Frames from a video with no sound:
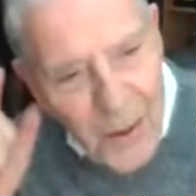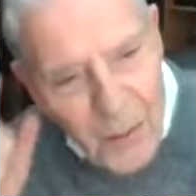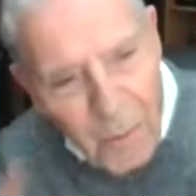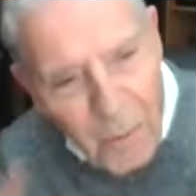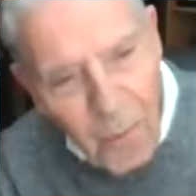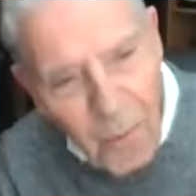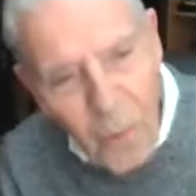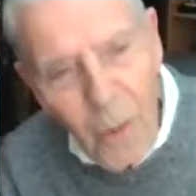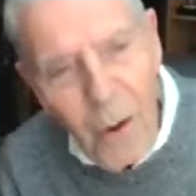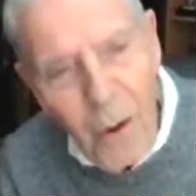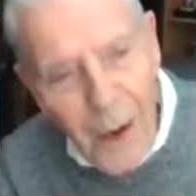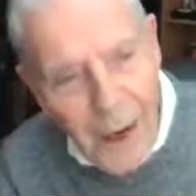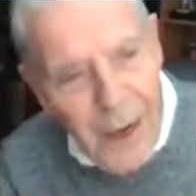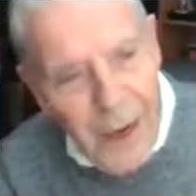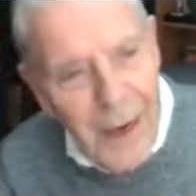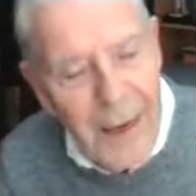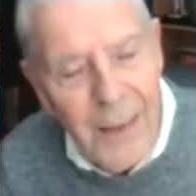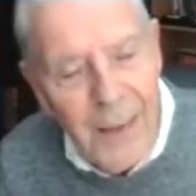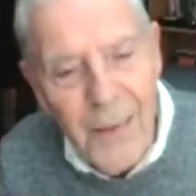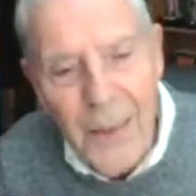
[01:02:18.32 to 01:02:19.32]
it's
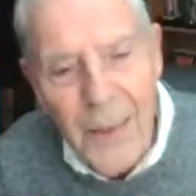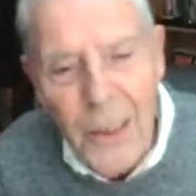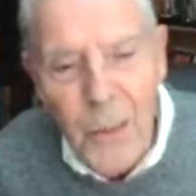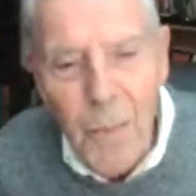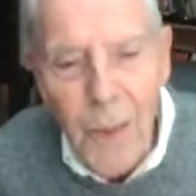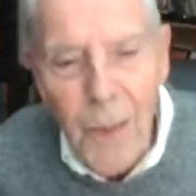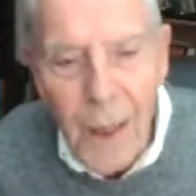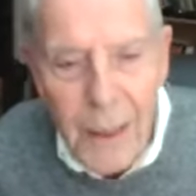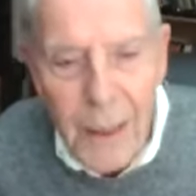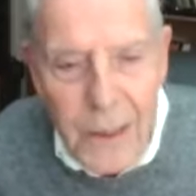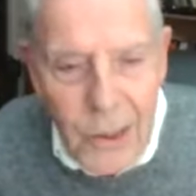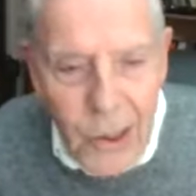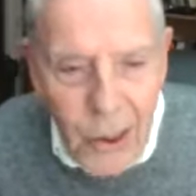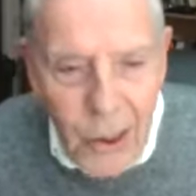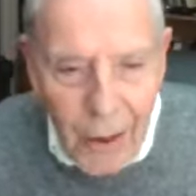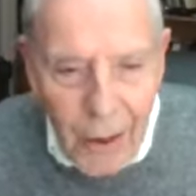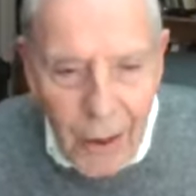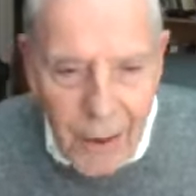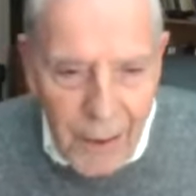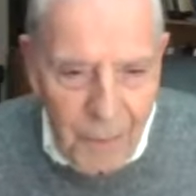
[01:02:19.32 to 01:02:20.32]
way, this
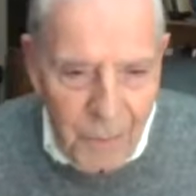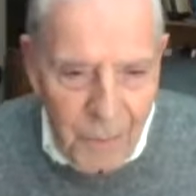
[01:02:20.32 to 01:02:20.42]
much,